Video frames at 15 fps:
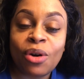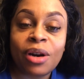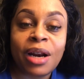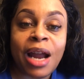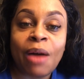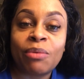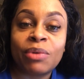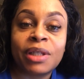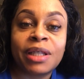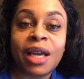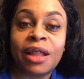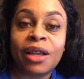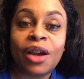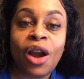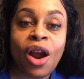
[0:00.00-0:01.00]
and I was
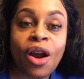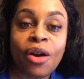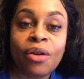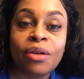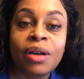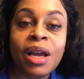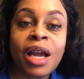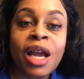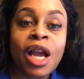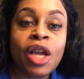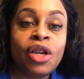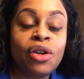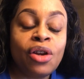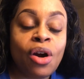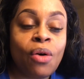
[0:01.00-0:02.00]
telling her,
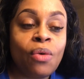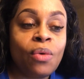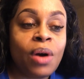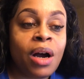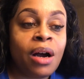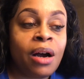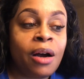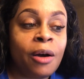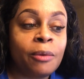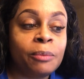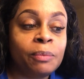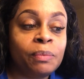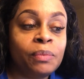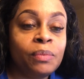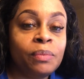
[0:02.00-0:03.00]
you know,
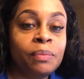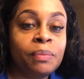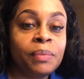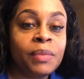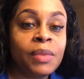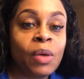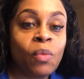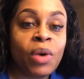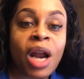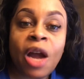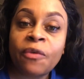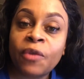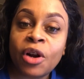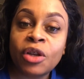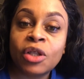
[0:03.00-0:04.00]
when I
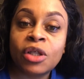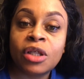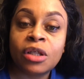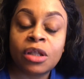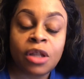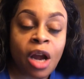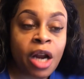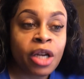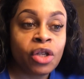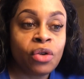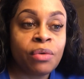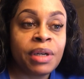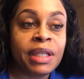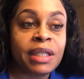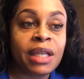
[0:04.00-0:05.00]
first started
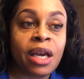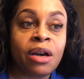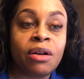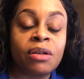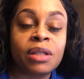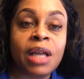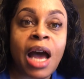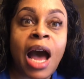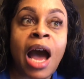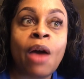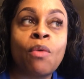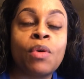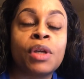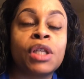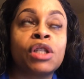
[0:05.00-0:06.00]
doing sales, I
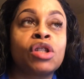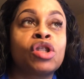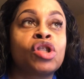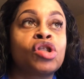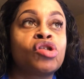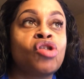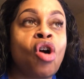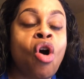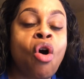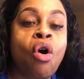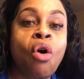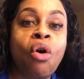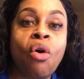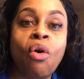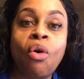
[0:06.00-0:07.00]
was
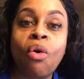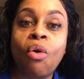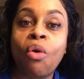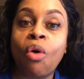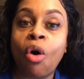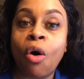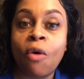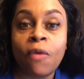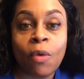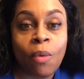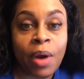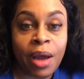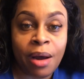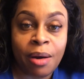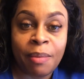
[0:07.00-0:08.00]
so
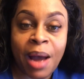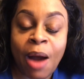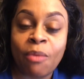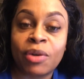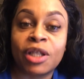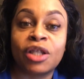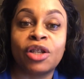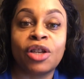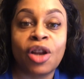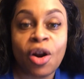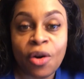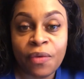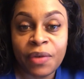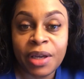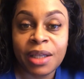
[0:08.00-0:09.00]
overwhelmed. I was
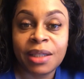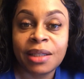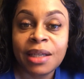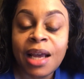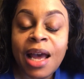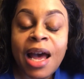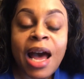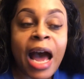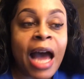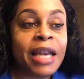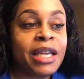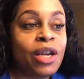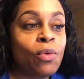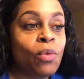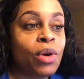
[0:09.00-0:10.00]
nervous. I
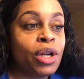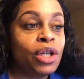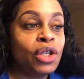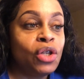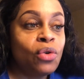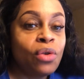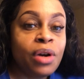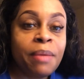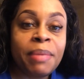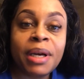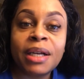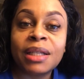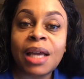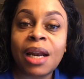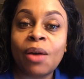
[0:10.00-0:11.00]
didn't want to do it
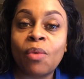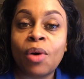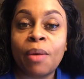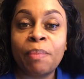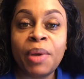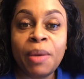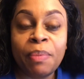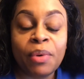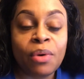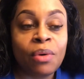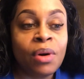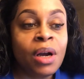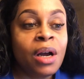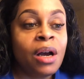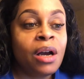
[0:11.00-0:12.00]
because I didn't want people,
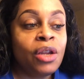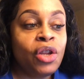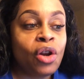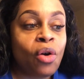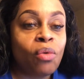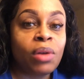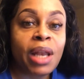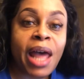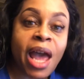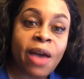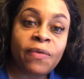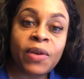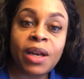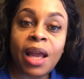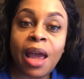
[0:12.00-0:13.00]
you know,
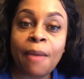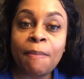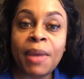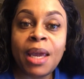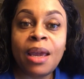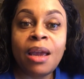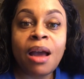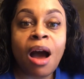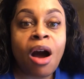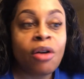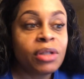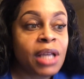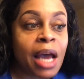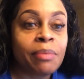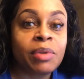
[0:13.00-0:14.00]
laughing at me, all
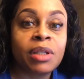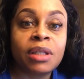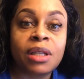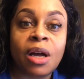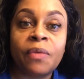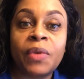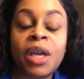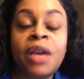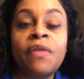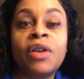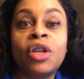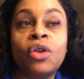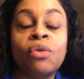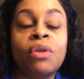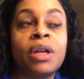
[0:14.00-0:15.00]
types of stuff.
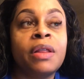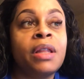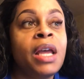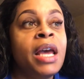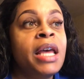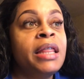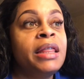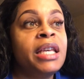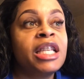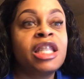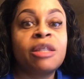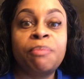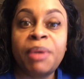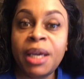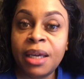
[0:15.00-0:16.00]
Even doing this
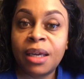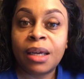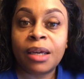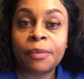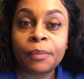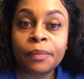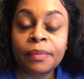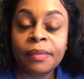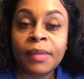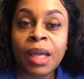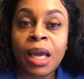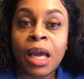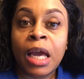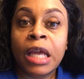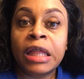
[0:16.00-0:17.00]
speaking,
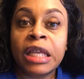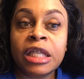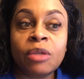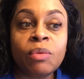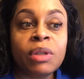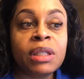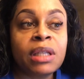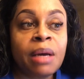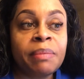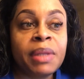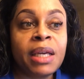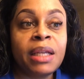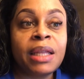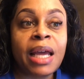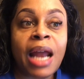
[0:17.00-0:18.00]
this was
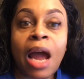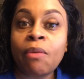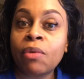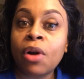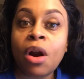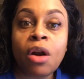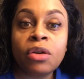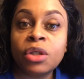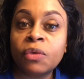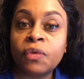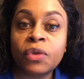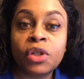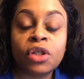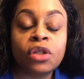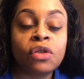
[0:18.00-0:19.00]
something that I
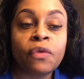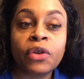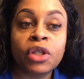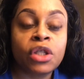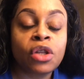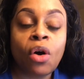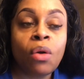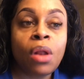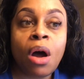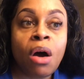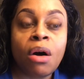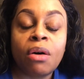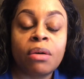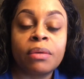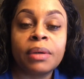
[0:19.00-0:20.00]
rehearsed for so
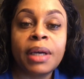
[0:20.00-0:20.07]
long.